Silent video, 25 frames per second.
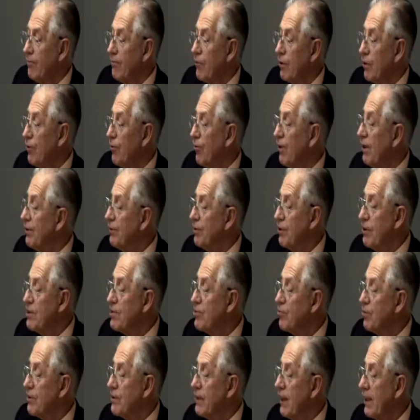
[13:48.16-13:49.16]
The
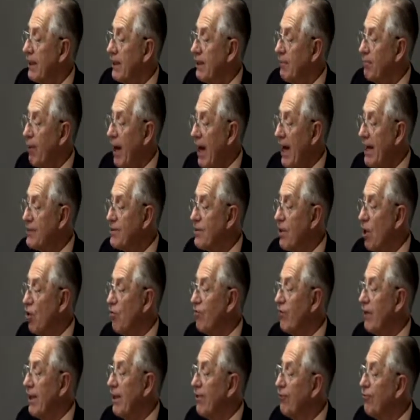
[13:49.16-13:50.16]
Corinthians were taking
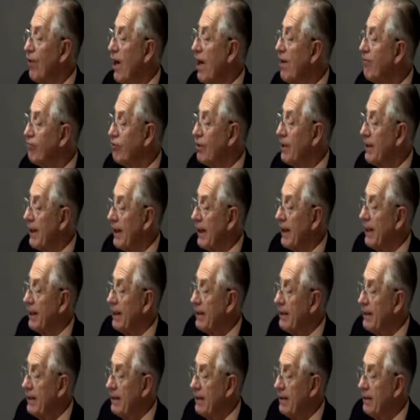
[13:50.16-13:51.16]
Passover
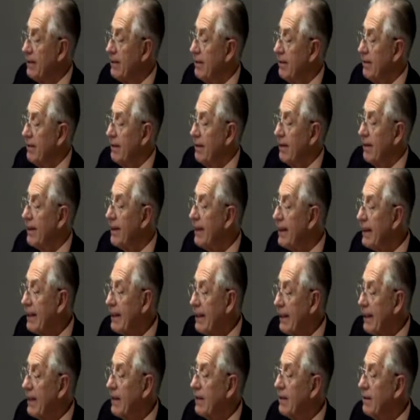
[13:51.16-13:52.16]
irreverently
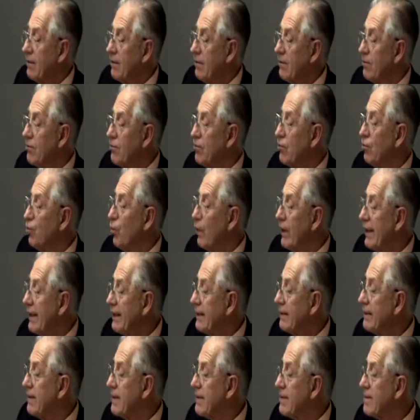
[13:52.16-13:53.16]
leading to
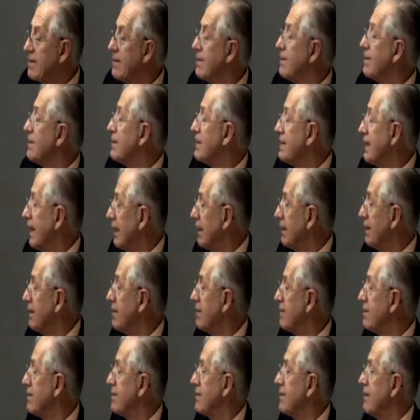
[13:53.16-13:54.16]
weakness,
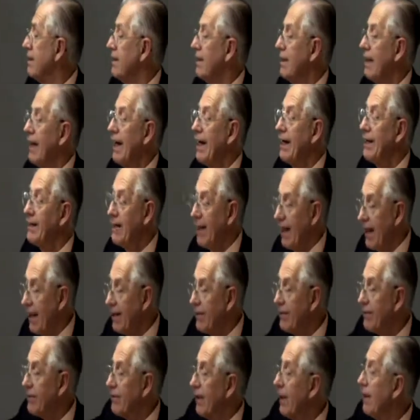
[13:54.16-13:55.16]
sickness, and
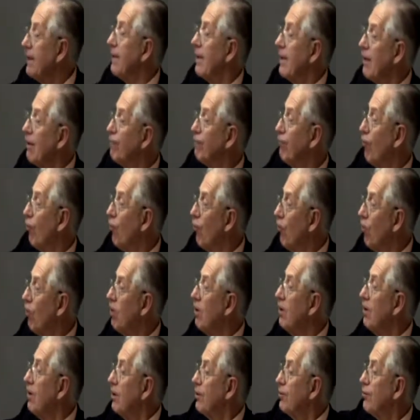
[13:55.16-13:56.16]
death, and
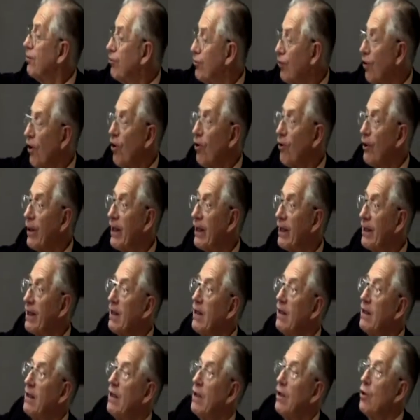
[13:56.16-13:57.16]
therefore growing
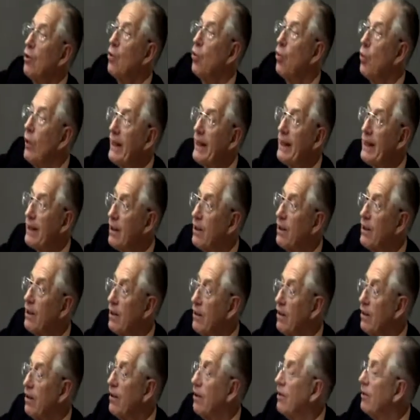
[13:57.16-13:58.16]

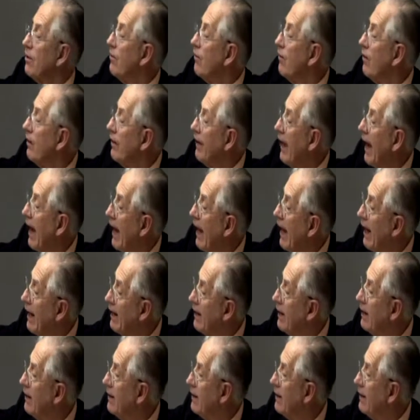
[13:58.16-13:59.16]
weaker
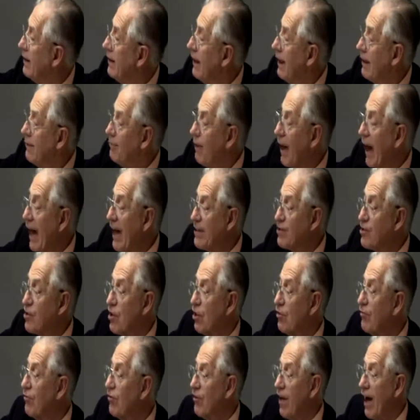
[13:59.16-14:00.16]
than at
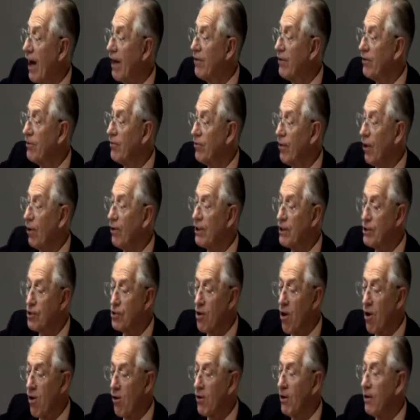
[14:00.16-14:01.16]
Passover rather than growing
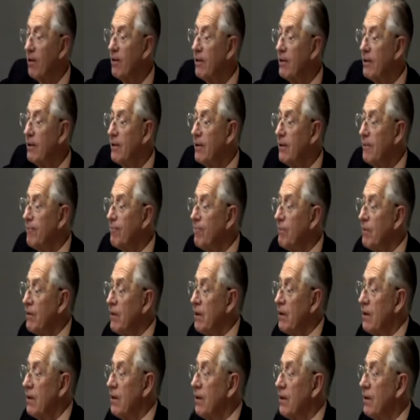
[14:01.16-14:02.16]
stronger.
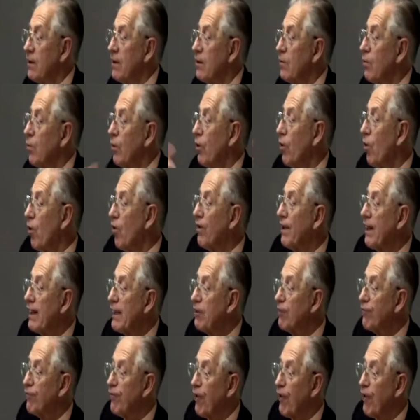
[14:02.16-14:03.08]
We all need to